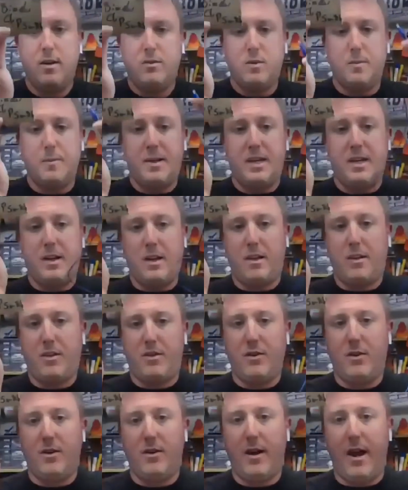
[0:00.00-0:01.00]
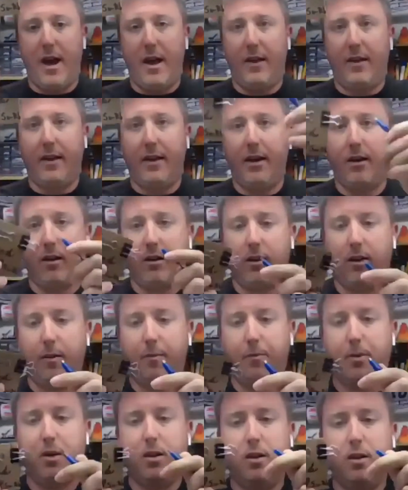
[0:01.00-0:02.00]
So I'm gonna get a third alligator
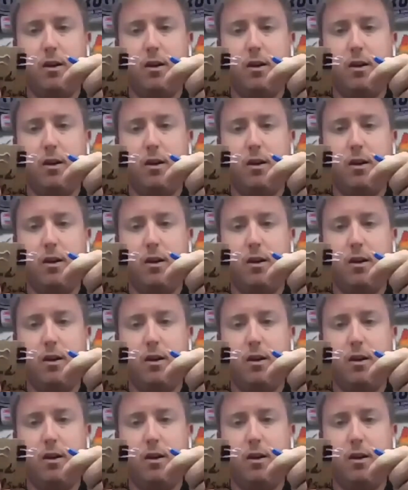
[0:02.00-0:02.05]
clip.